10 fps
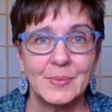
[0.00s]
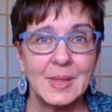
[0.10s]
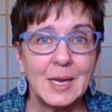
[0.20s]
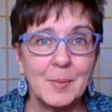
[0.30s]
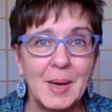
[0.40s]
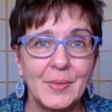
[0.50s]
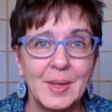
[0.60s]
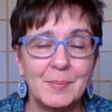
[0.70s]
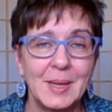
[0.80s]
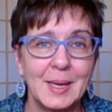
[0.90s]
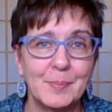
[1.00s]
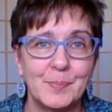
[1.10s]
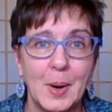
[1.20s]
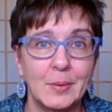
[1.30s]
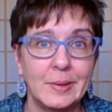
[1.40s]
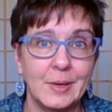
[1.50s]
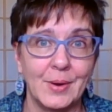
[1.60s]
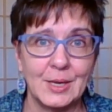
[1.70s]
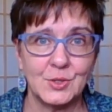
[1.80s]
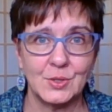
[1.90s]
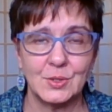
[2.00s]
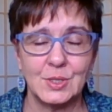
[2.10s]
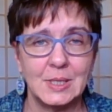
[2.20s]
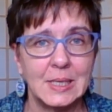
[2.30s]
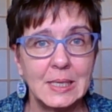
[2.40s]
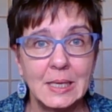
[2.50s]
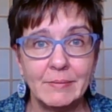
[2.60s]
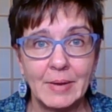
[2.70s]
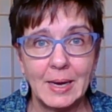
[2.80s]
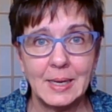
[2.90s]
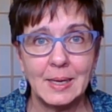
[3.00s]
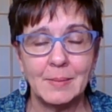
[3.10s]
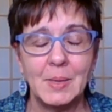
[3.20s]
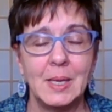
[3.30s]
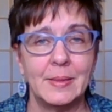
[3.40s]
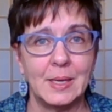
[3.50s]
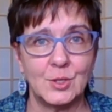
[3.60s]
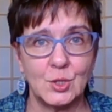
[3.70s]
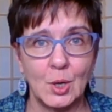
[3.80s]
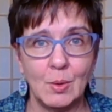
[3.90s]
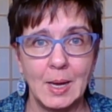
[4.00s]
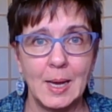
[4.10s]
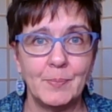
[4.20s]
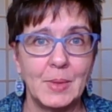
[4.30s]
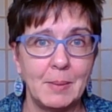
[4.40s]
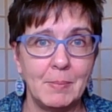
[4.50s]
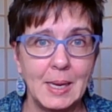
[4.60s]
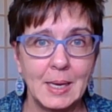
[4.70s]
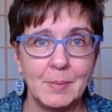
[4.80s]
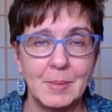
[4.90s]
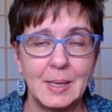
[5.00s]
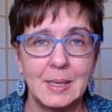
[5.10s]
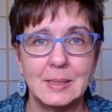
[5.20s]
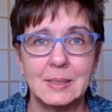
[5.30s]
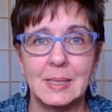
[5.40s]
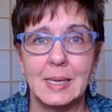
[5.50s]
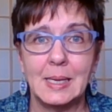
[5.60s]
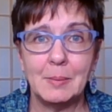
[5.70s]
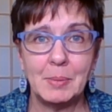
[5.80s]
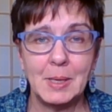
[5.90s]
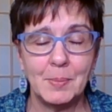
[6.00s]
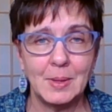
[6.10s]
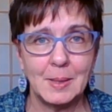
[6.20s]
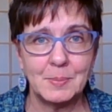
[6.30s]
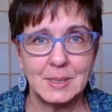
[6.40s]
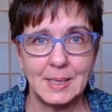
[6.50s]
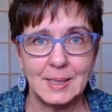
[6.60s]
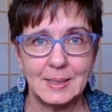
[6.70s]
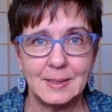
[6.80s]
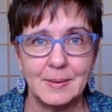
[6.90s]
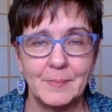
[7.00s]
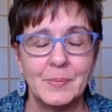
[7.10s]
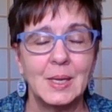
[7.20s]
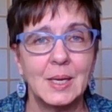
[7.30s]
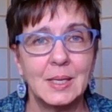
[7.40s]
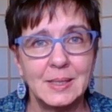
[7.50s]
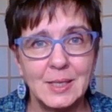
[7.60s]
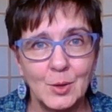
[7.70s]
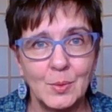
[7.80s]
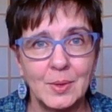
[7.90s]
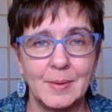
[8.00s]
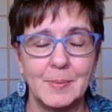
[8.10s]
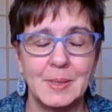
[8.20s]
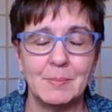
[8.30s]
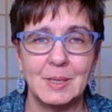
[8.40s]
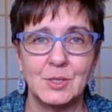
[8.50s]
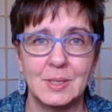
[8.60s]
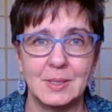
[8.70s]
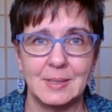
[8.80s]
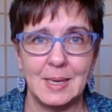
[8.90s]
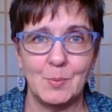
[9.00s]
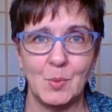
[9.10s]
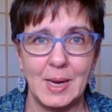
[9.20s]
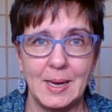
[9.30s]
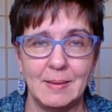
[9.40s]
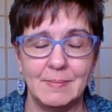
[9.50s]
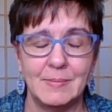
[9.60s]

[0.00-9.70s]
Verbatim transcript: Think about them like party crashers. You didn't invite them, they show up, they make a mess, they get people upset. You can deal with them in much the same way.